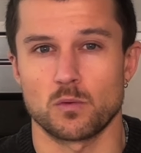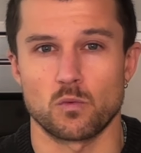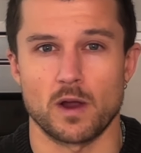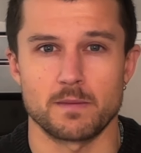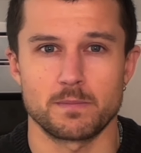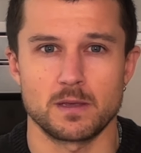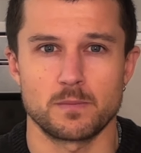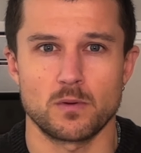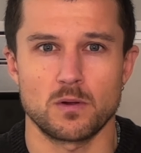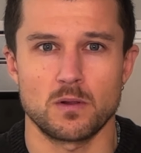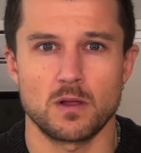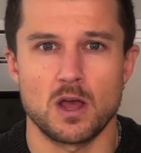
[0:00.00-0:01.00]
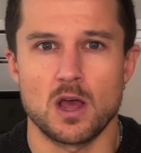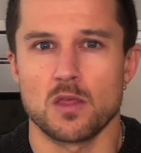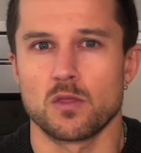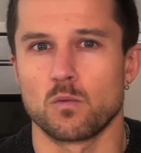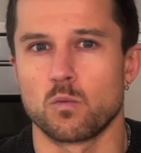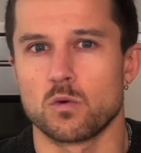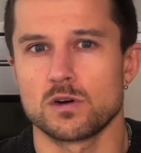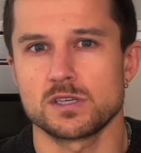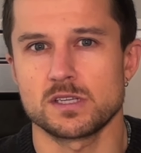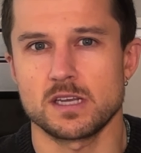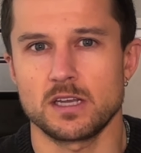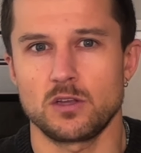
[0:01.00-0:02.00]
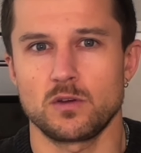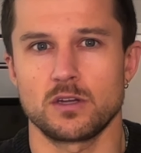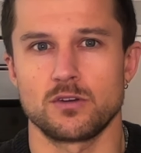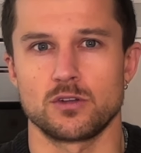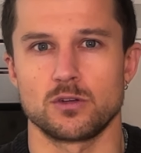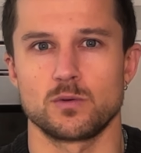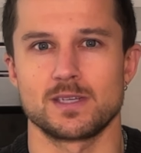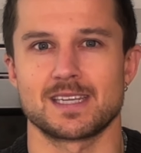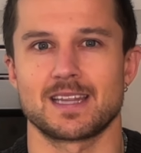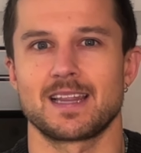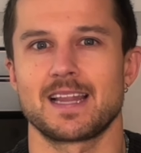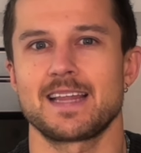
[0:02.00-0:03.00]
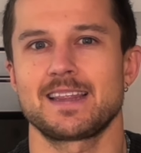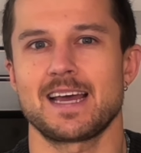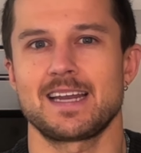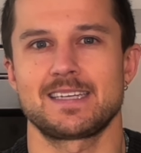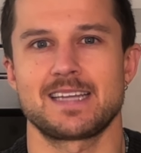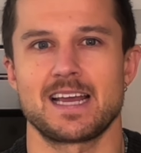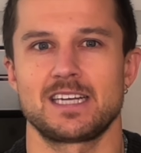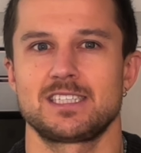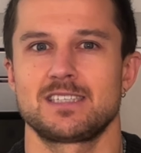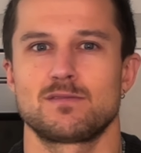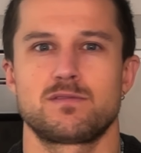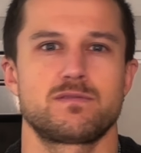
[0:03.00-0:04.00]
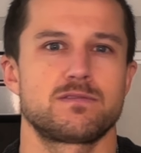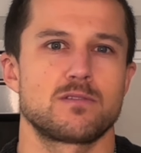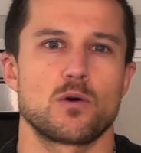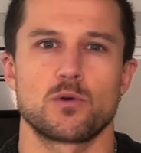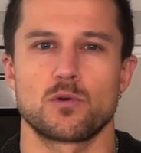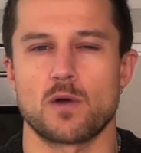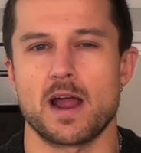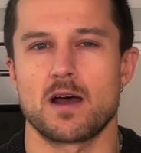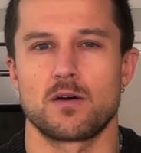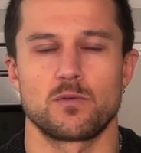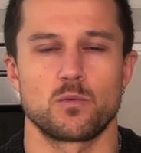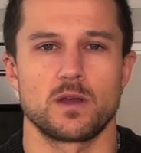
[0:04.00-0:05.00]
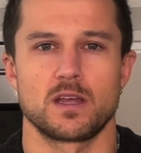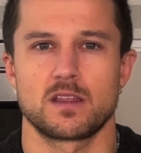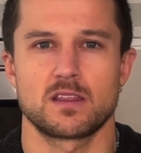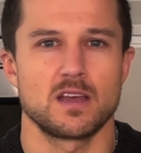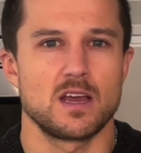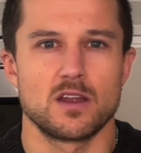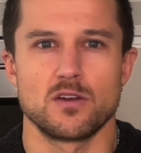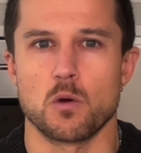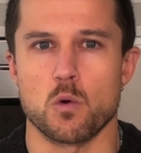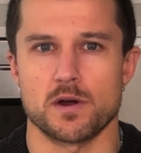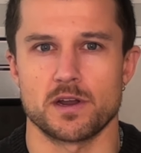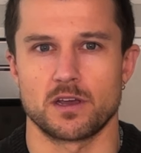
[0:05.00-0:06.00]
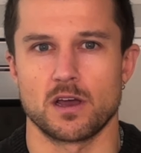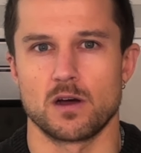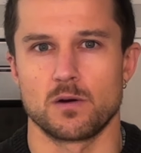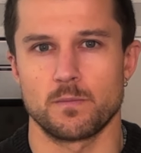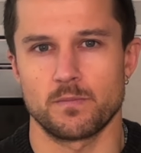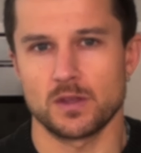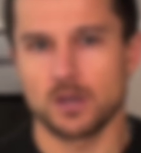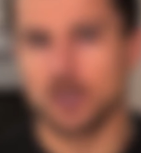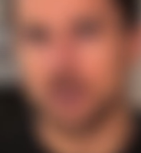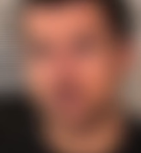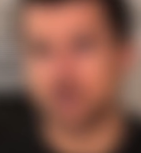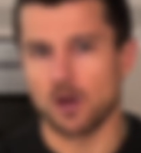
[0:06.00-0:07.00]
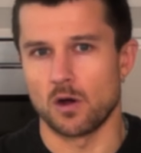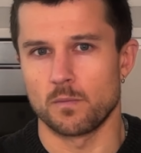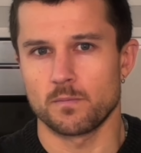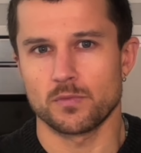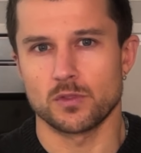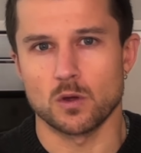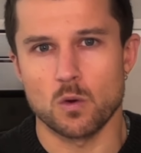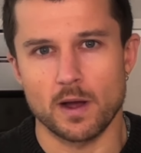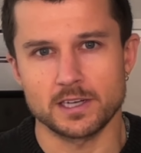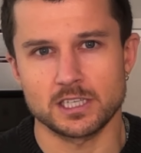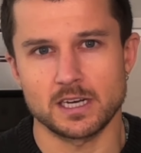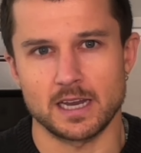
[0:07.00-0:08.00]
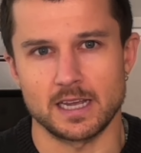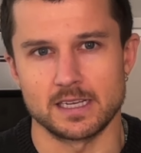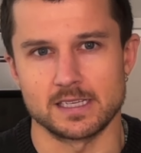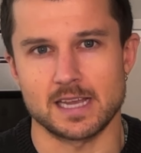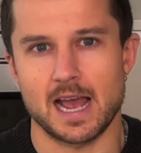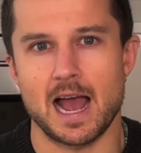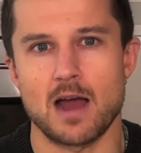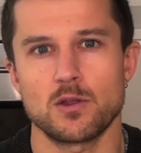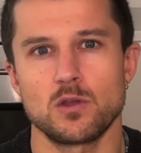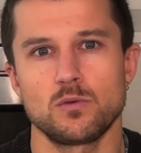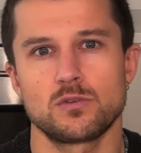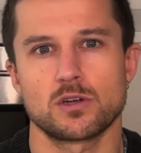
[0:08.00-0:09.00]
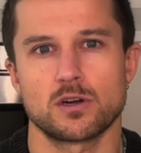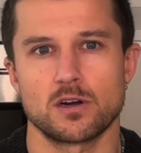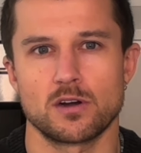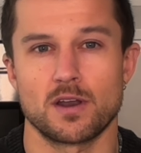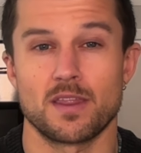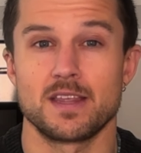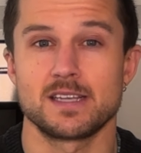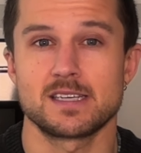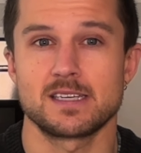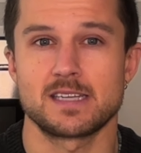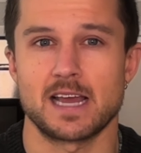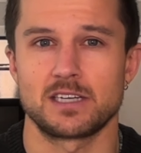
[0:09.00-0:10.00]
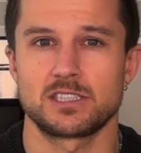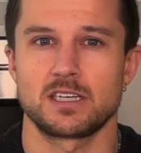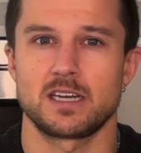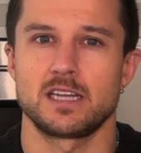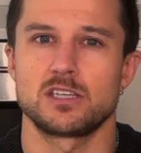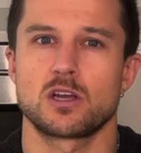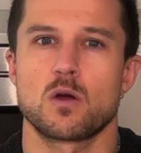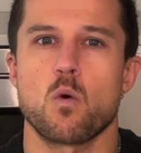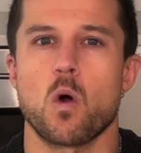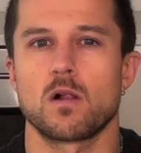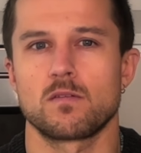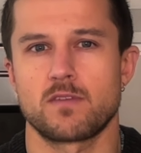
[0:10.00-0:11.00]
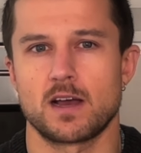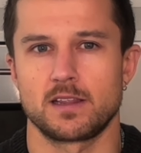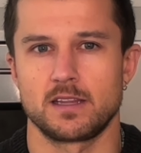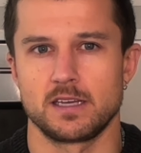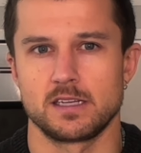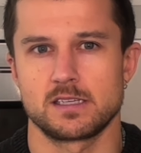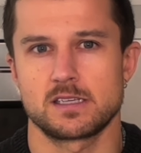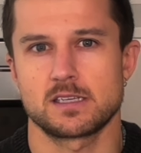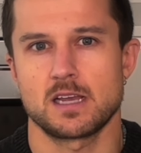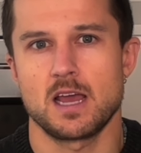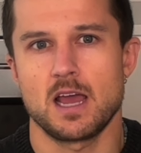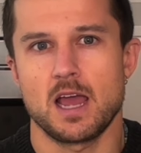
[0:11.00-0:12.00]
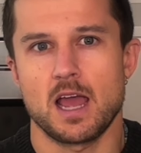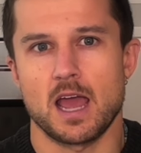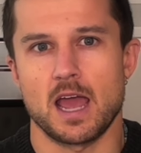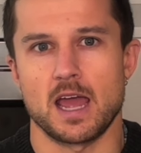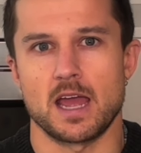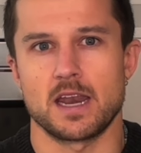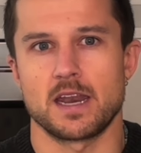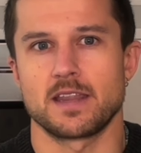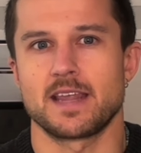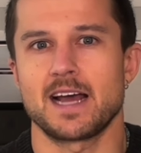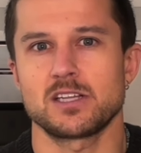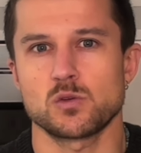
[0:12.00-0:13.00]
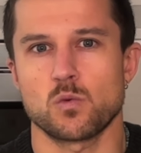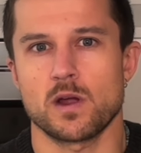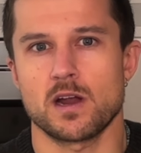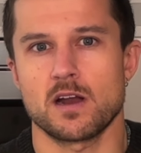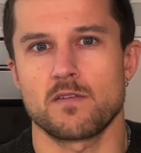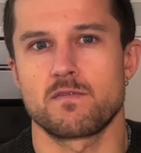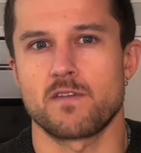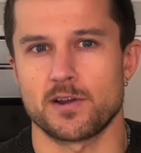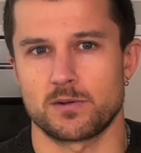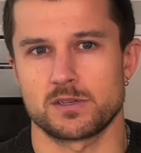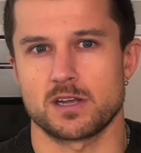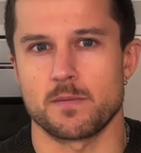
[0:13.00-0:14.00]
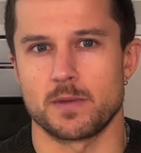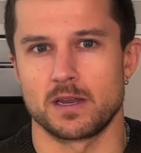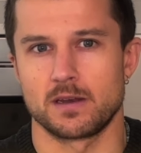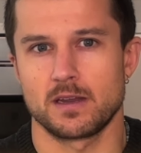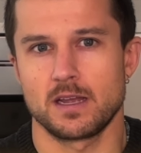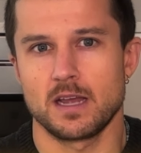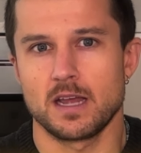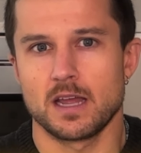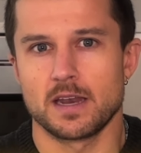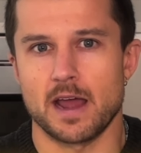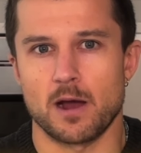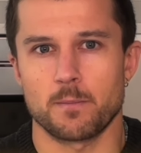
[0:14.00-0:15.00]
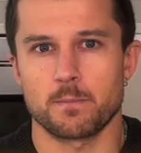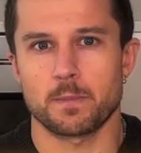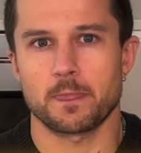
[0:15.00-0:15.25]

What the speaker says: the right people, the worst thing you can do is let that attention float around with nowhere to go. So the question is, how do you turn this attention into qualified leads? And that's where funnels come in. Now,